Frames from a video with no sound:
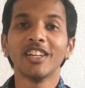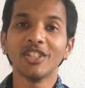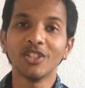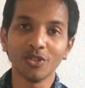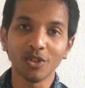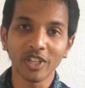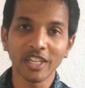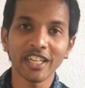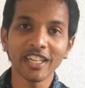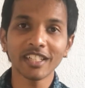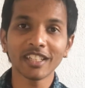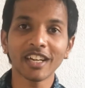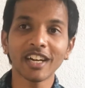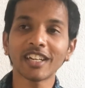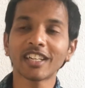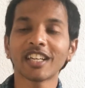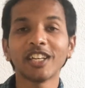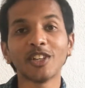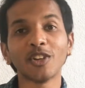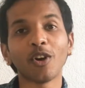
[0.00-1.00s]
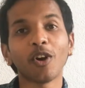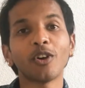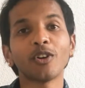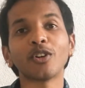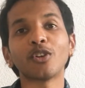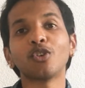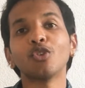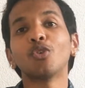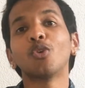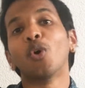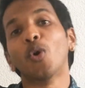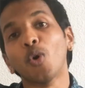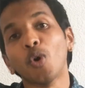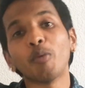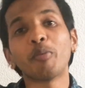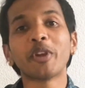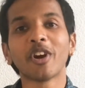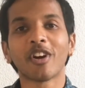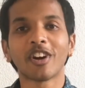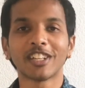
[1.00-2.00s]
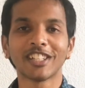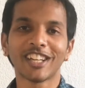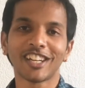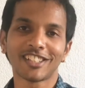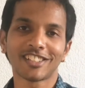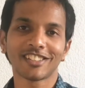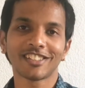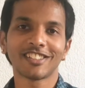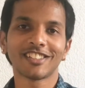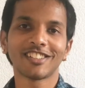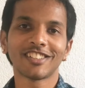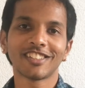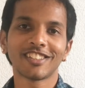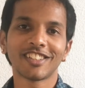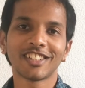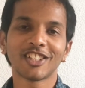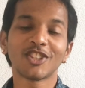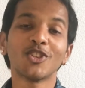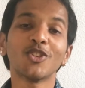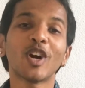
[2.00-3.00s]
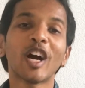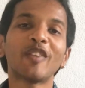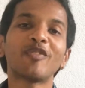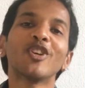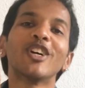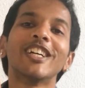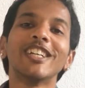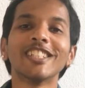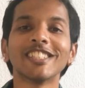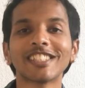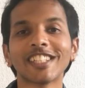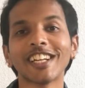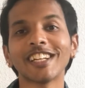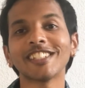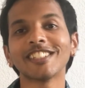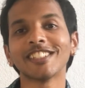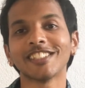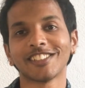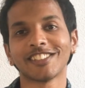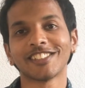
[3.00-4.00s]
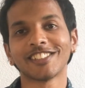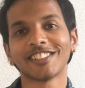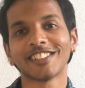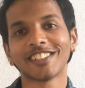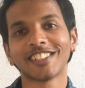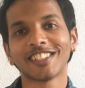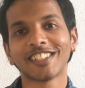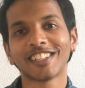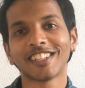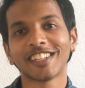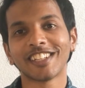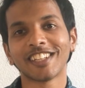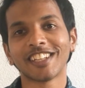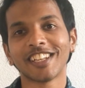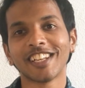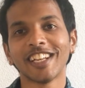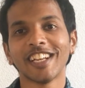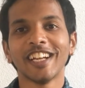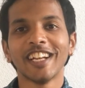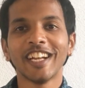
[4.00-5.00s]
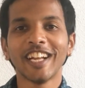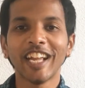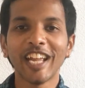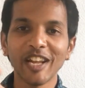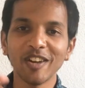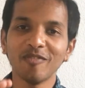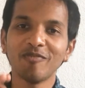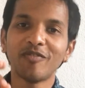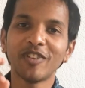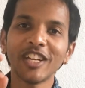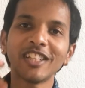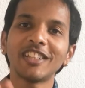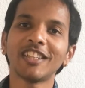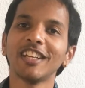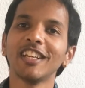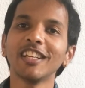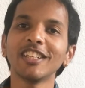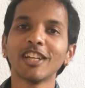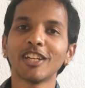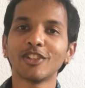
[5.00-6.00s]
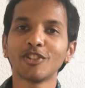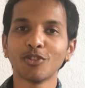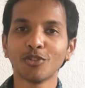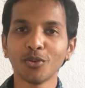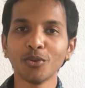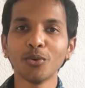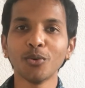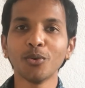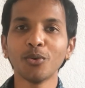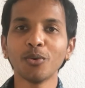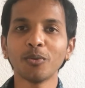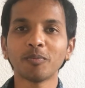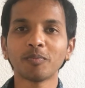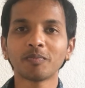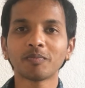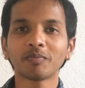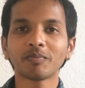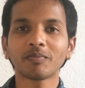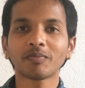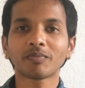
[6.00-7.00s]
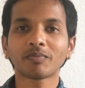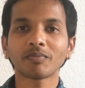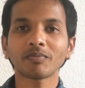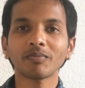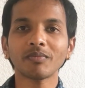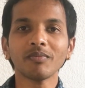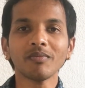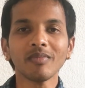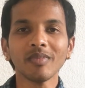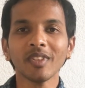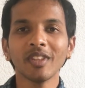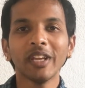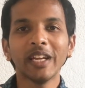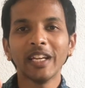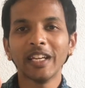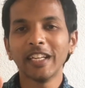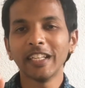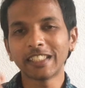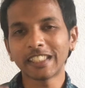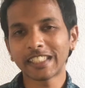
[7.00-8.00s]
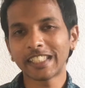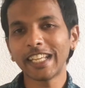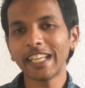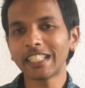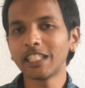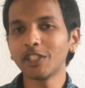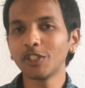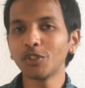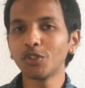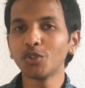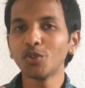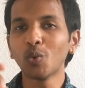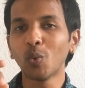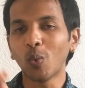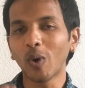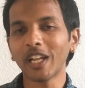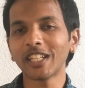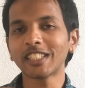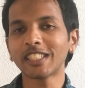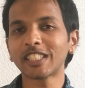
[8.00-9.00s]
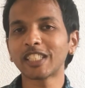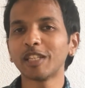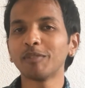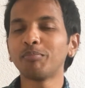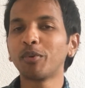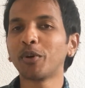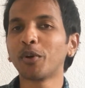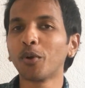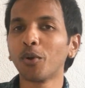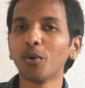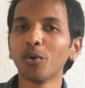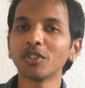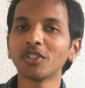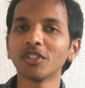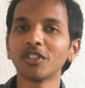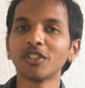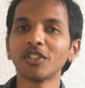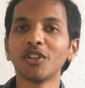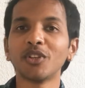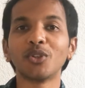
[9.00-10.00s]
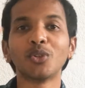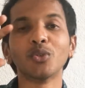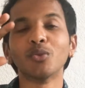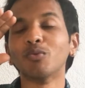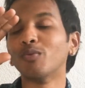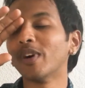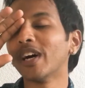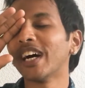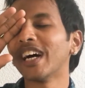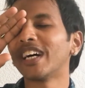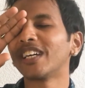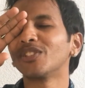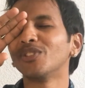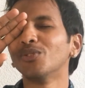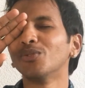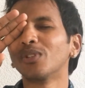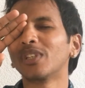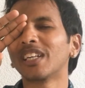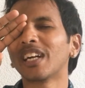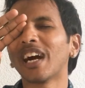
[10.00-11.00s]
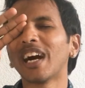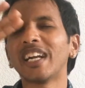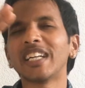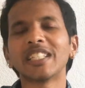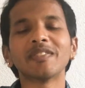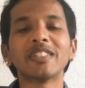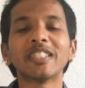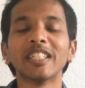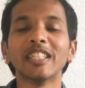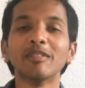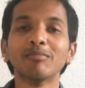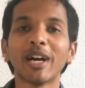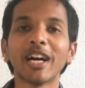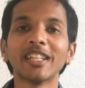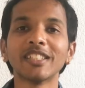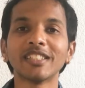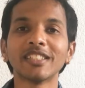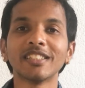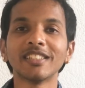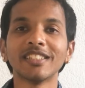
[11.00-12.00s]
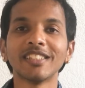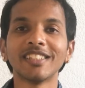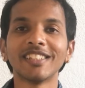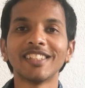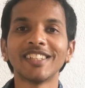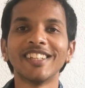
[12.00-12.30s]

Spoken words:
You need that in order to go beyond that. You have to understand this. Everything that you do is taking you one step closer to where you can't even imagine.